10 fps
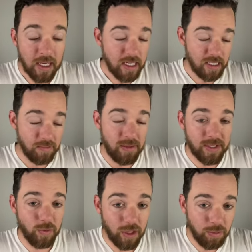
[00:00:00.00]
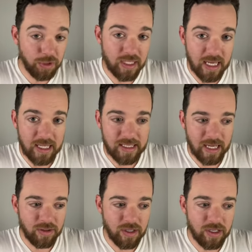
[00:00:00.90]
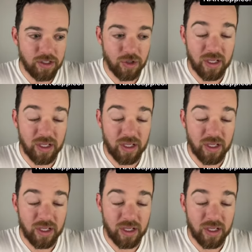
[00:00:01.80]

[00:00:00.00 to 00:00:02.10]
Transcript: Sometimes they want to put the hints out there so